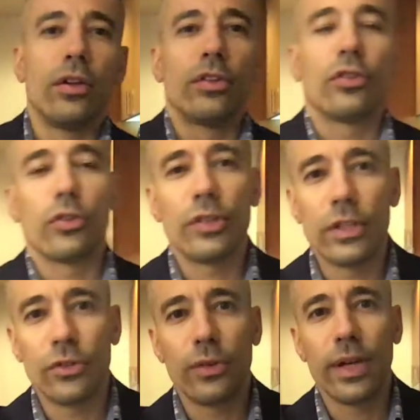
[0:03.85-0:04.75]
surgeon
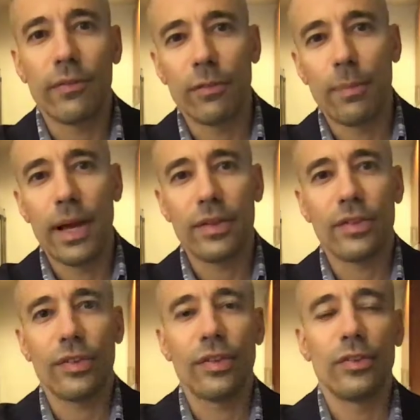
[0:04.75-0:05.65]
at True Care for
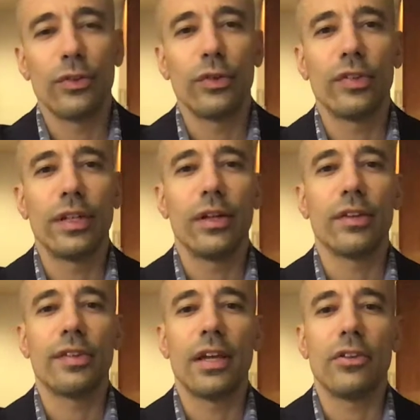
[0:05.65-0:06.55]
Pets, Studio City,
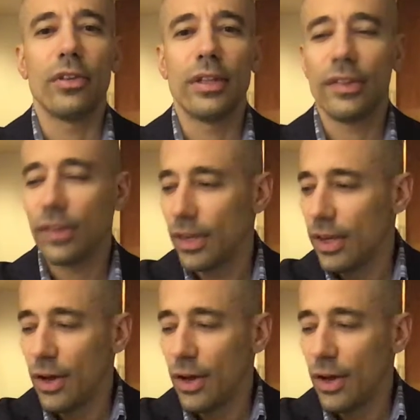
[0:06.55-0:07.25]
Los Angeles.